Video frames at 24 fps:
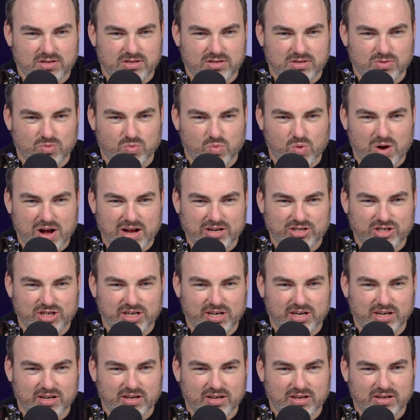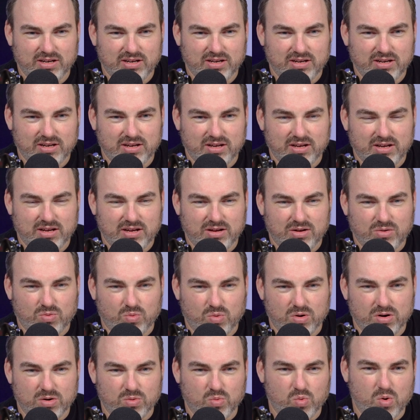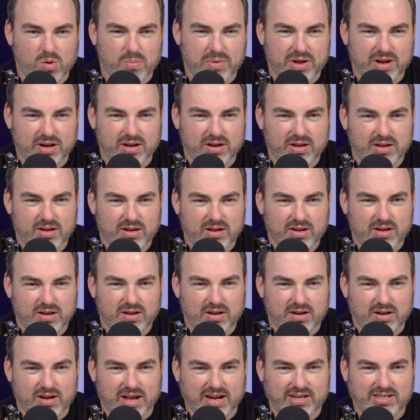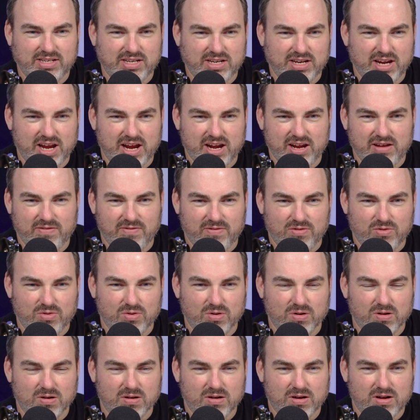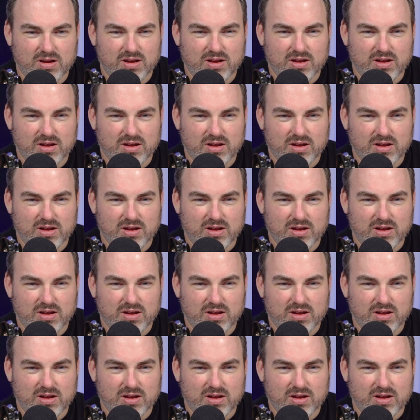to watching Wonder Woman 1984